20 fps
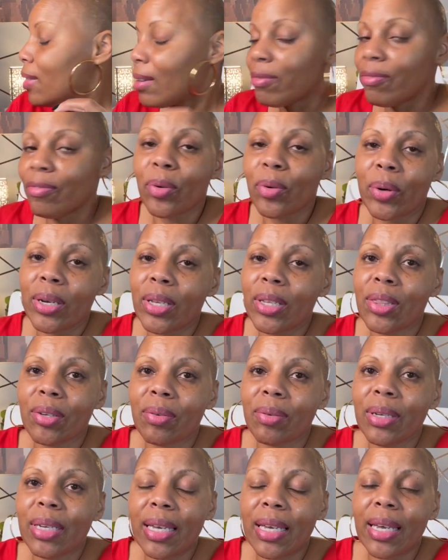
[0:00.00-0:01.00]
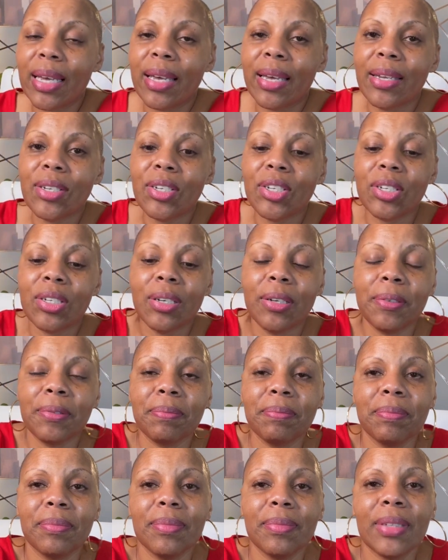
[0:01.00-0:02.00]
the 43 inch
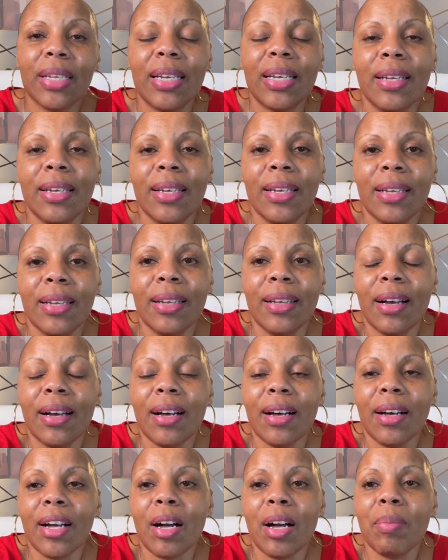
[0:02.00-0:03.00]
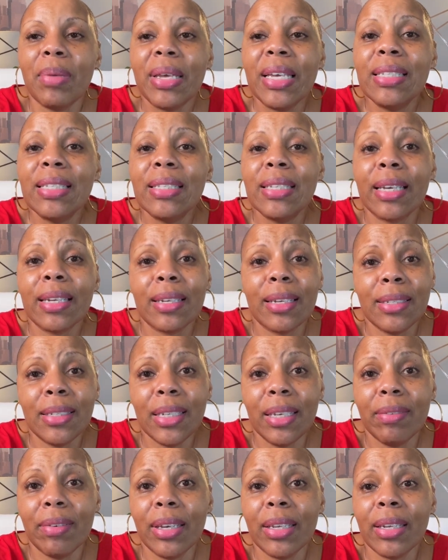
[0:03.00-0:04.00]
um, Insignia
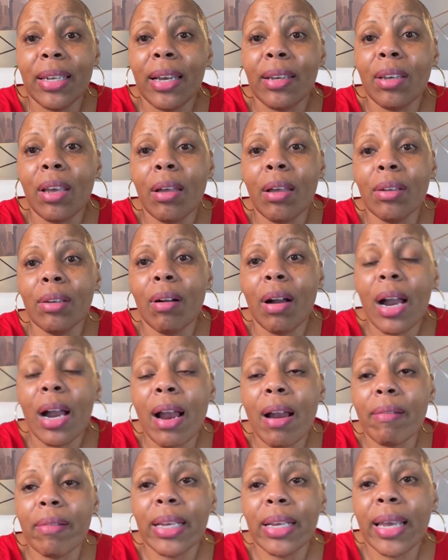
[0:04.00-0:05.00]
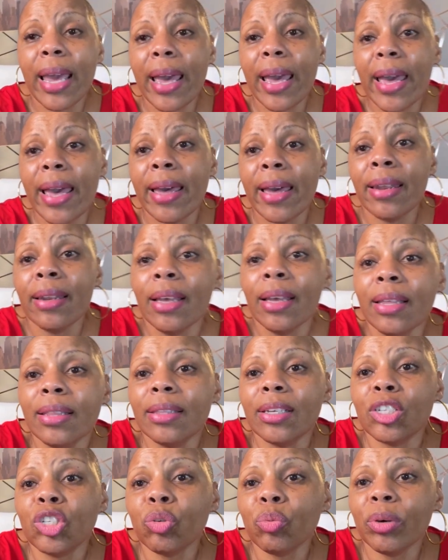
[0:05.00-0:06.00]
TV. Now, y'all know I already had
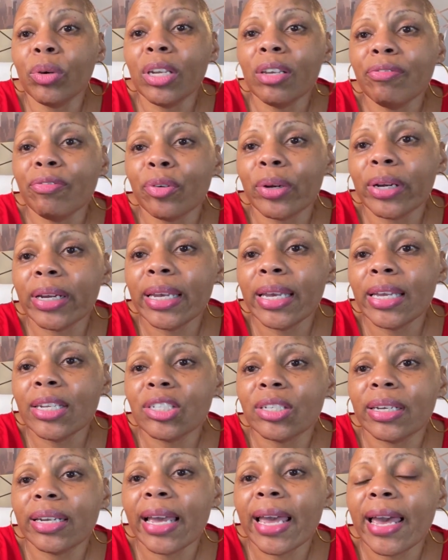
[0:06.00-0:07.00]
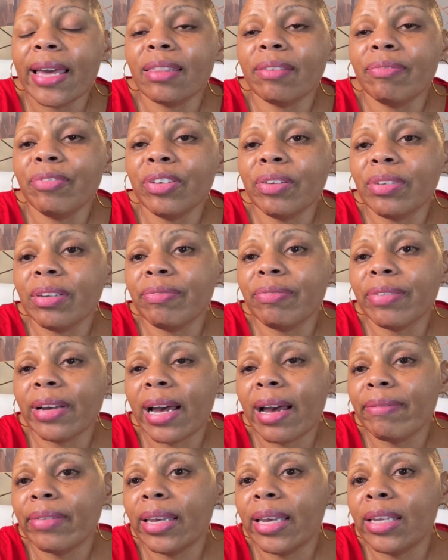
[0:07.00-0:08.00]
the 24 inch and I had the
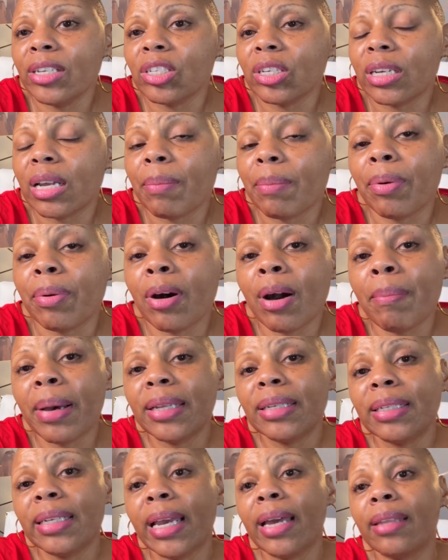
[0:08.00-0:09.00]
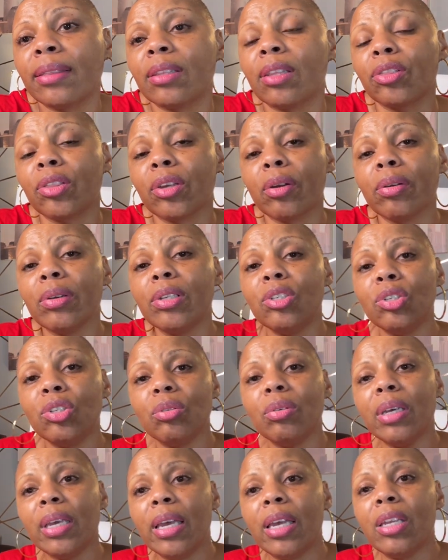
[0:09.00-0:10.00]
55 inch and I bought my dad the
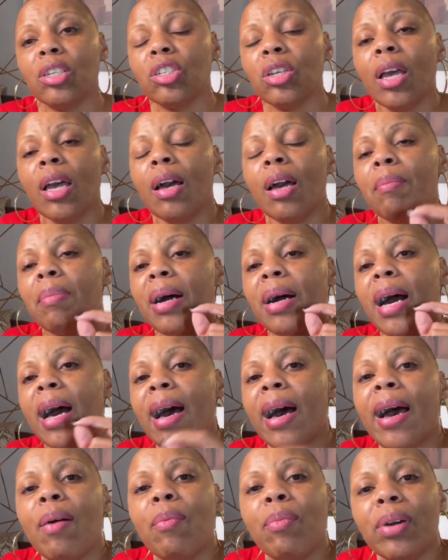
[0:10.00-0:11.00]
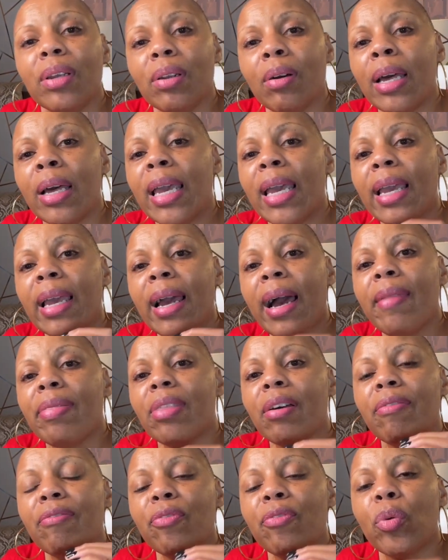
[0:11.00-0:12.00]
32 inch, but I went on and got
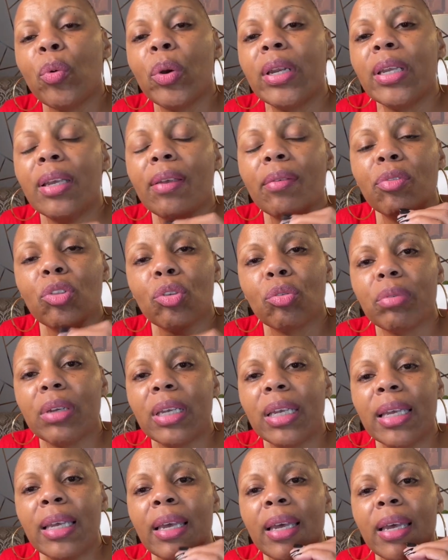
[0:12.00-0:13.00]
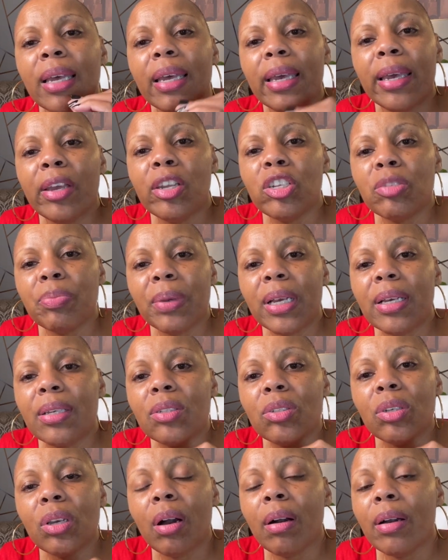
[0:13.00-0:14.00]
the 43 inch
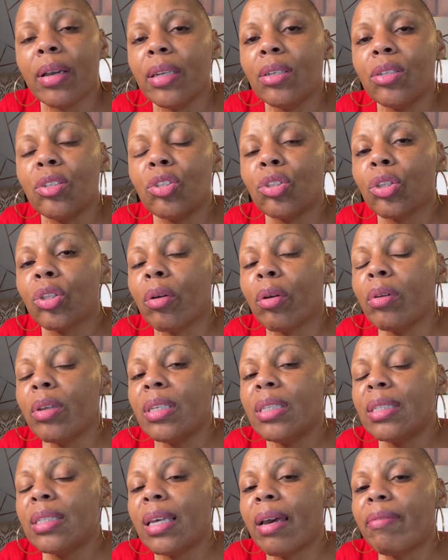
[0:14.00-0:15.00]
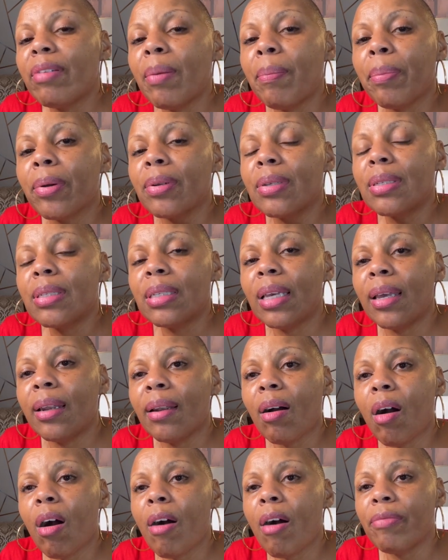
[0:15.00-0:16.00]
because y'all, it is
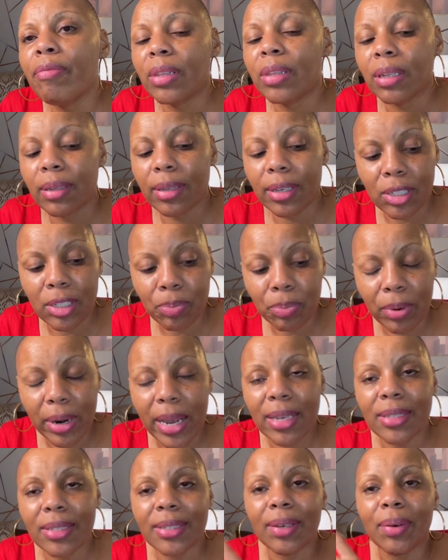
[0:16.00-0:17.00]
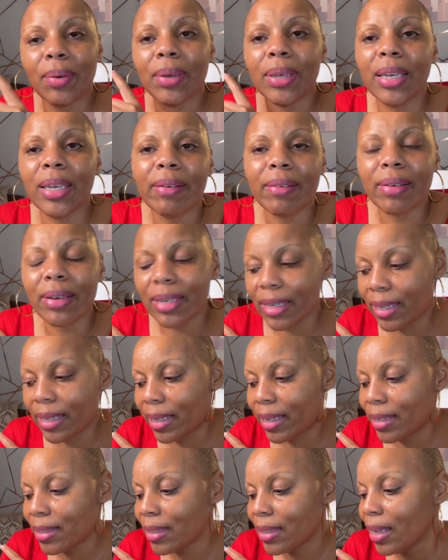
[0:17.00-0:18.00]
37% off the list price. So here it
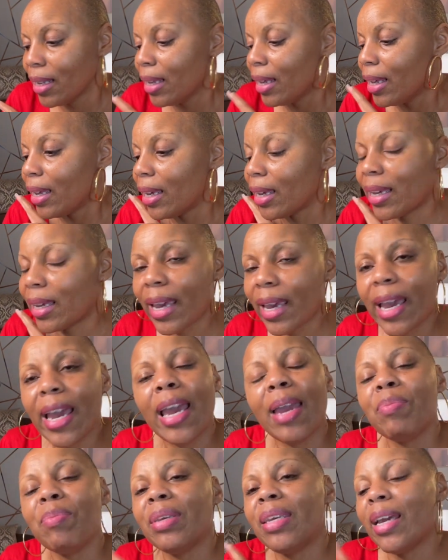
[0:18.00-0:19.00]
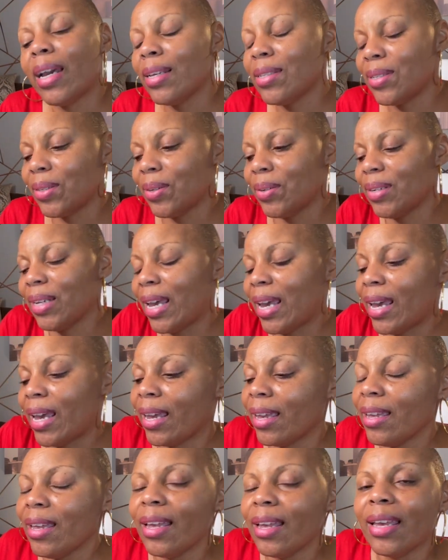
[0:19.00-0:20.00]
is. It came
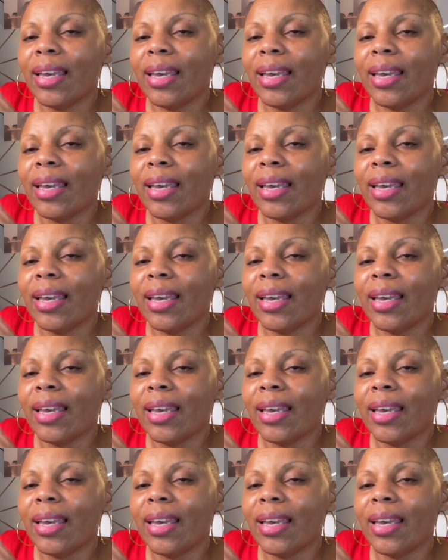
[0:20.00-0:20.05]
yesterday.